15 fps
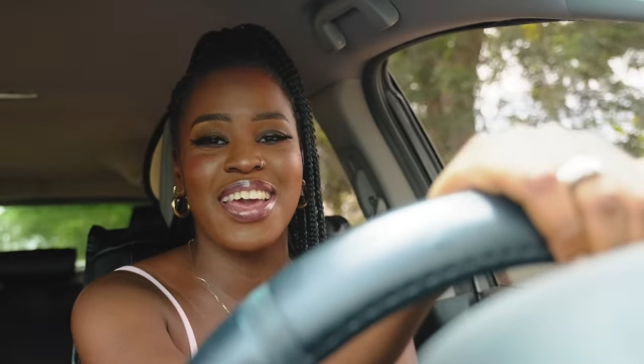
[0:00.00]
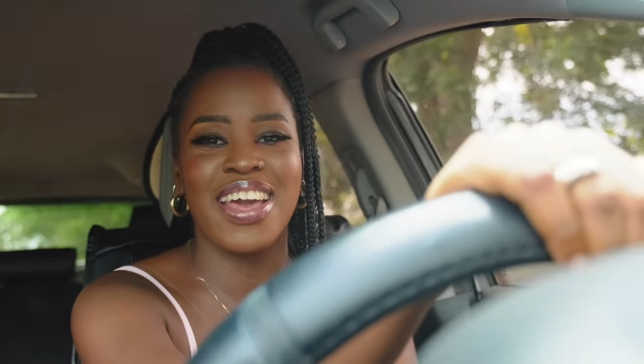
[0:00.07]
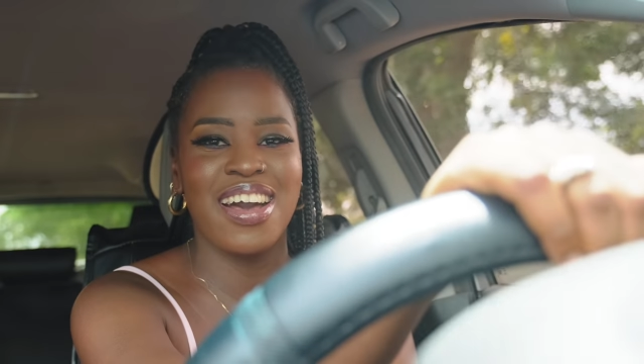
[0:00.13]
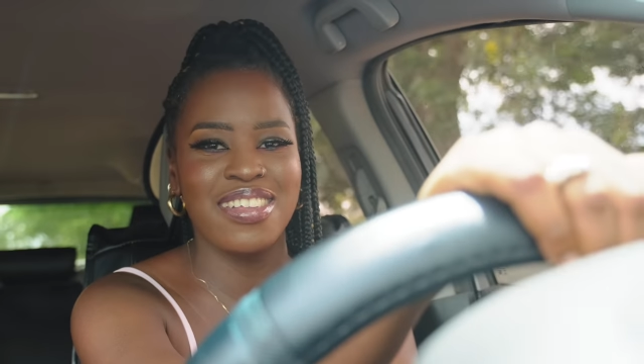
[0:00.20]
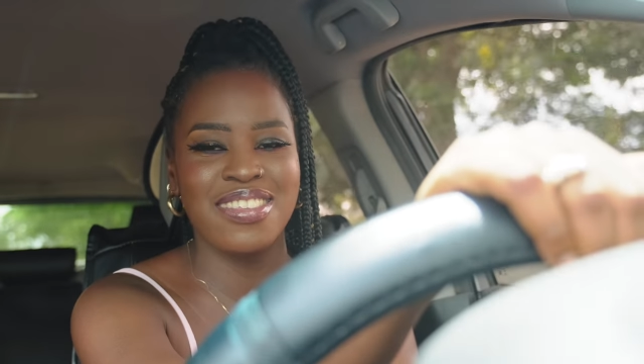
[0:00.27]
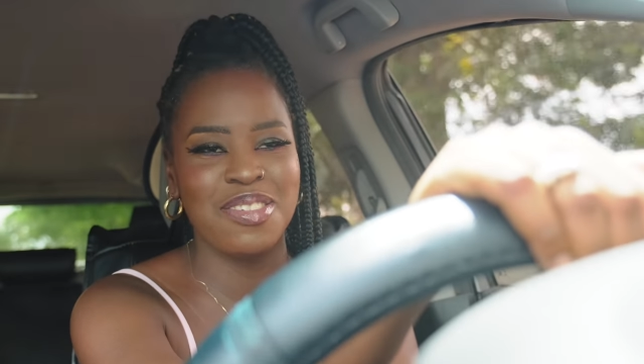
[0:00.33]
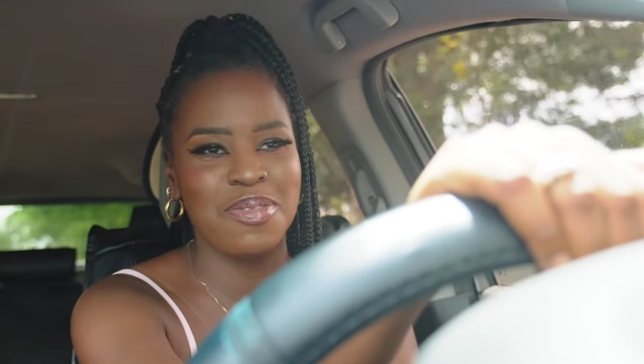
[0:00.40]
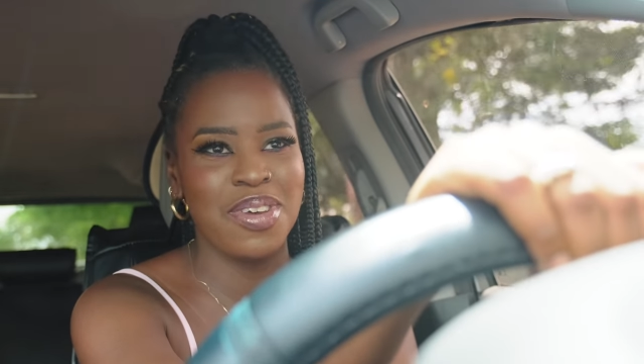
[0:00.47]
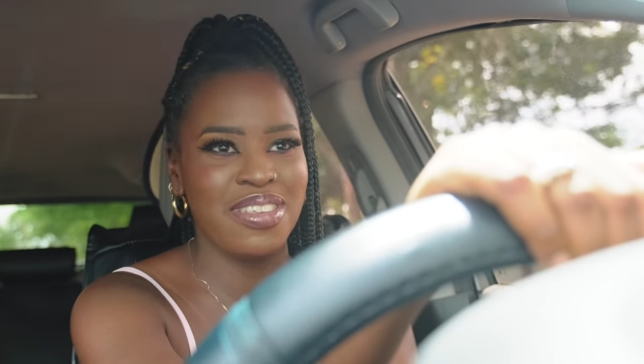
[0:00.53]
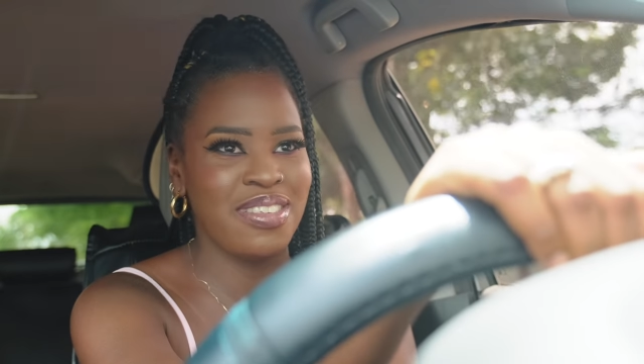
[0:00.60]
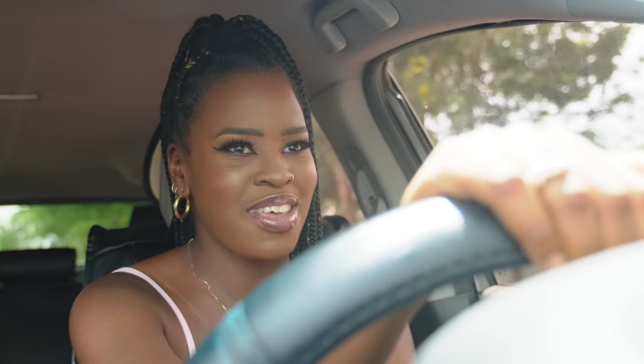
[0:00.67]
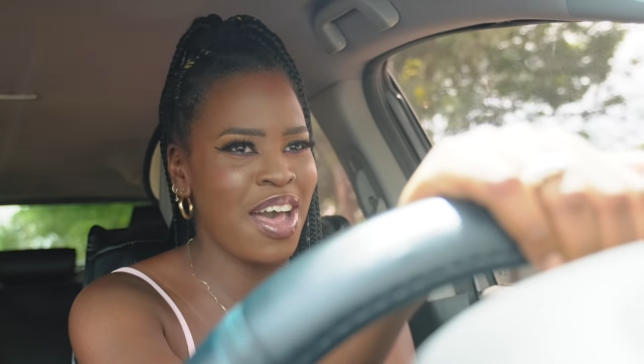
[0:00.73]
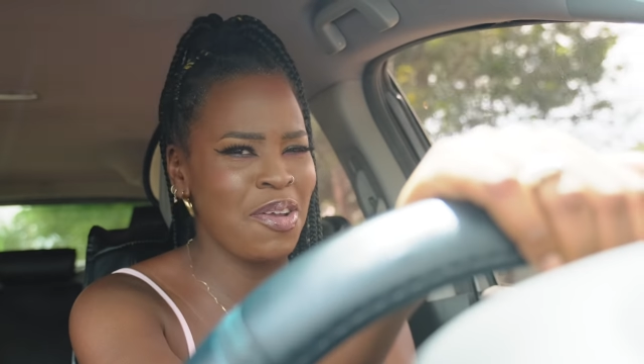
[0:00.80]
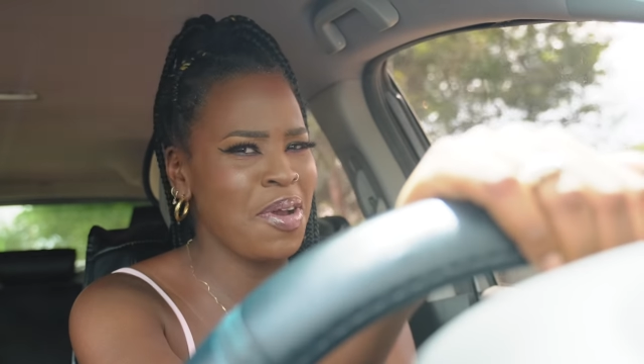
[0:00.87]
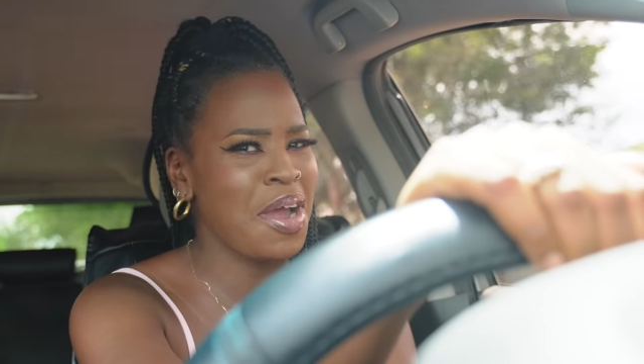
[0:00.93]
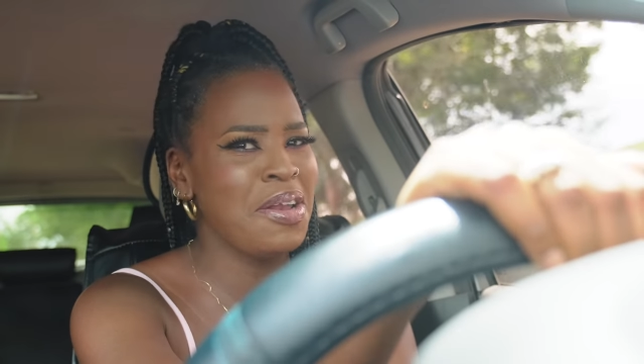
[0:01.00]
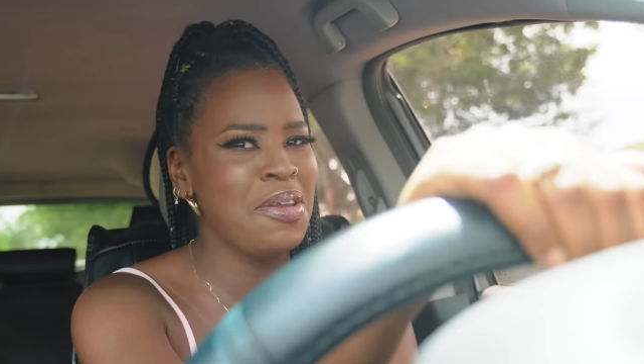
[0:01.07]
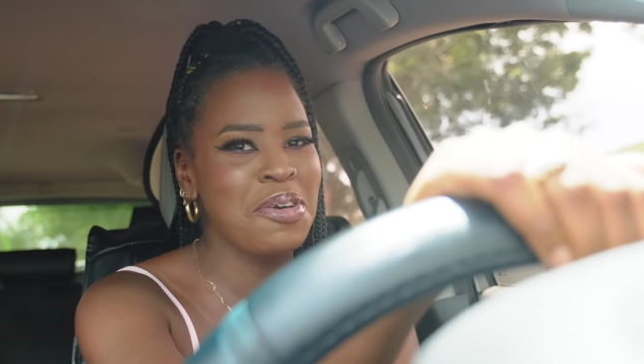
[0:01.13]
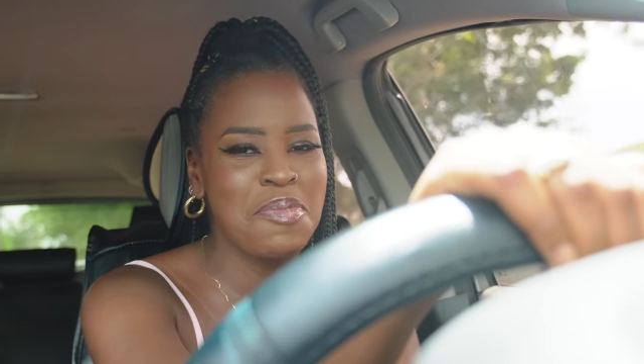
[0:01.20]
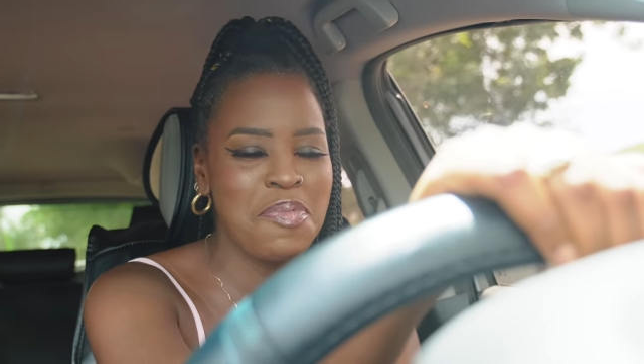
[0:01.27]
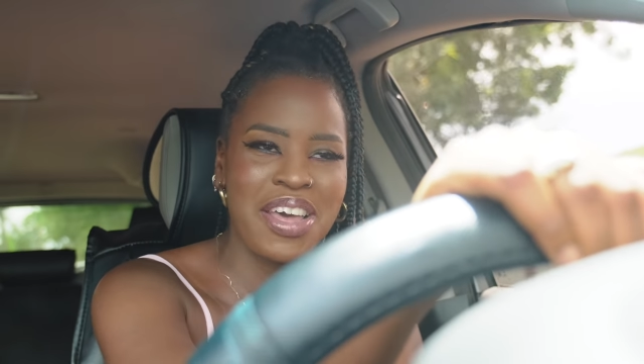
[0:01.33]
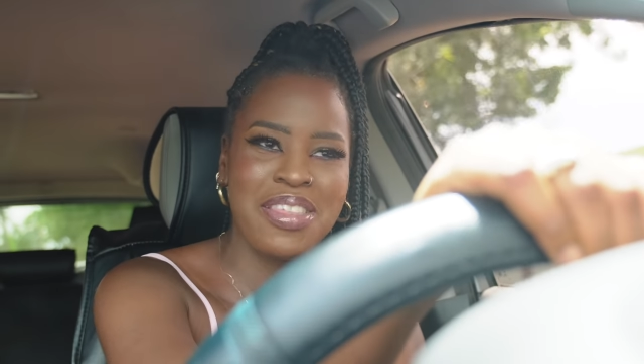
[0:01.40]
Cantoments. How do I
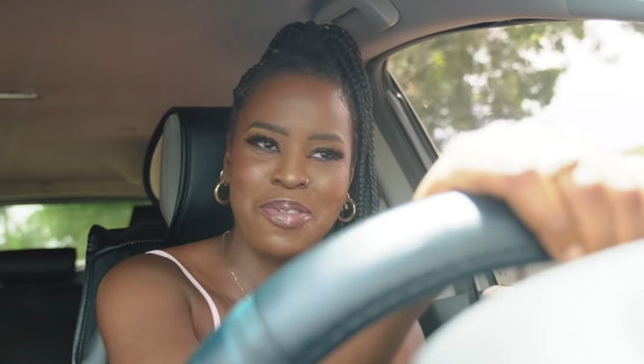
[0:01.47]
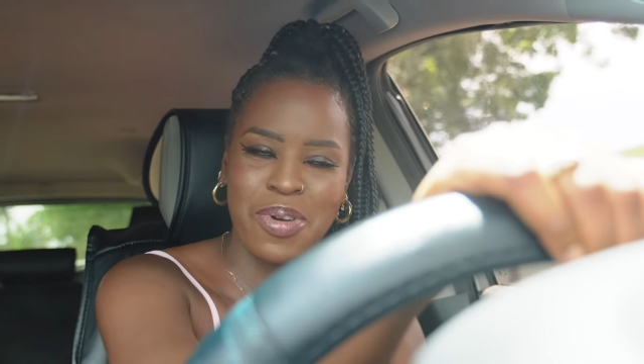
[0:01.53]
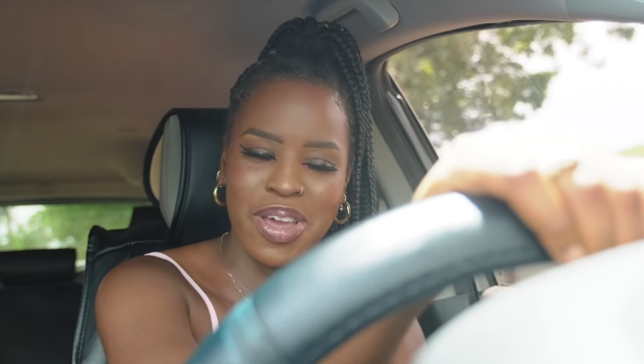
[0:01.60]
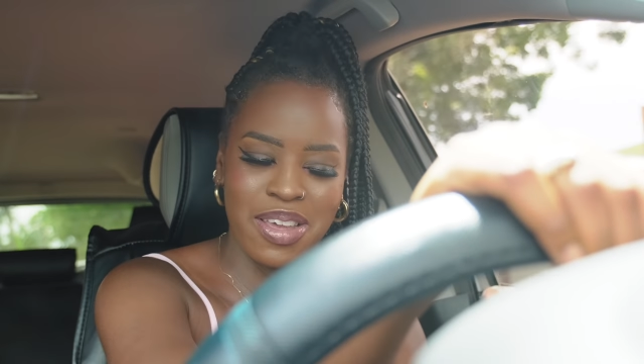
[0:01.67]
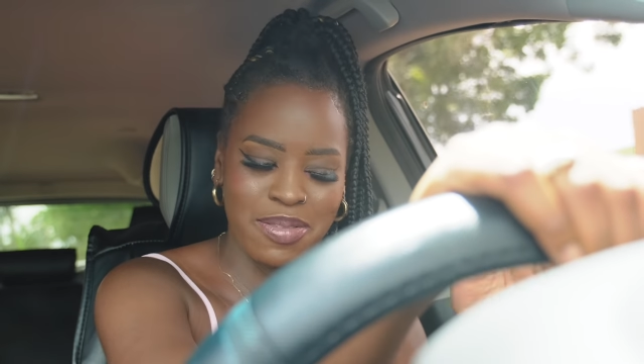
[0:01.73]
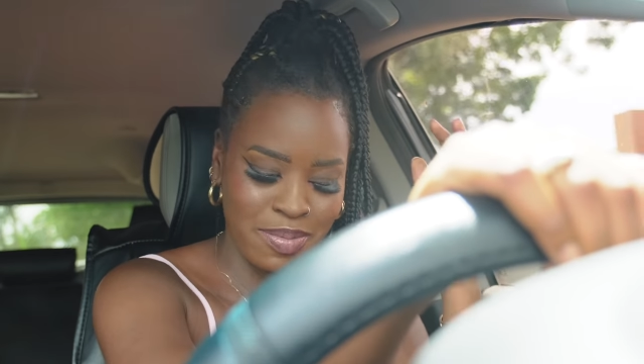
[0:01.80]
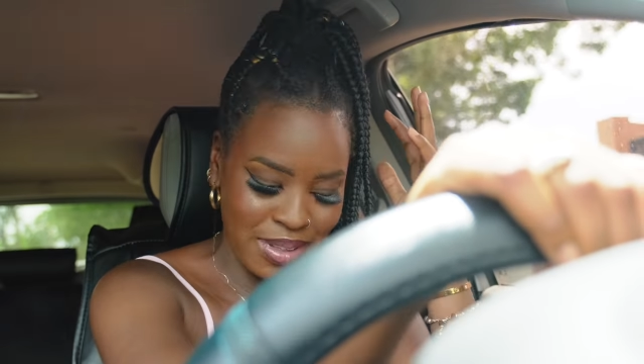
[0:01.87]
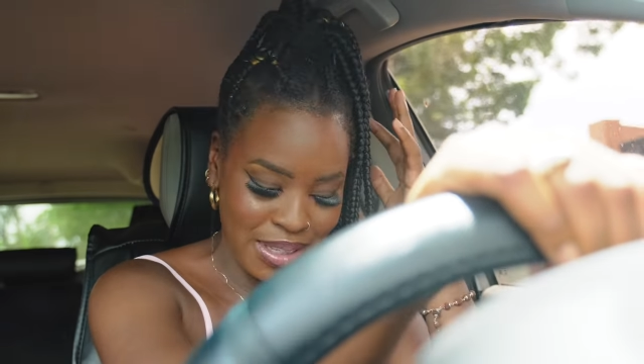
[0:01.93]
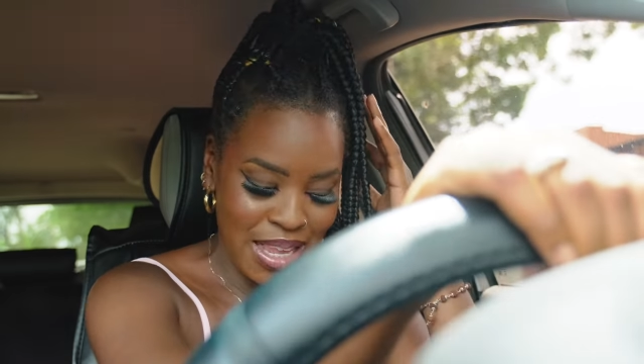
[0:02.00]
look, by the way?